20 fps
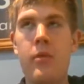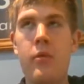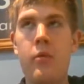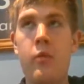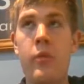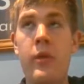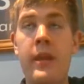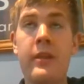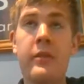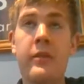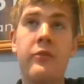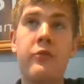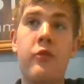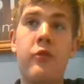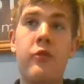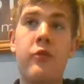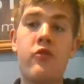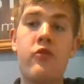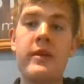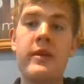winning
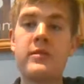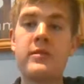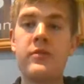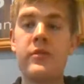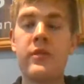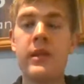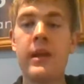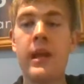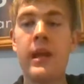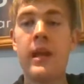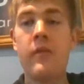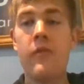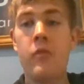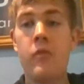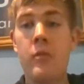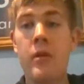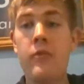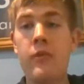fundraiser of the year for my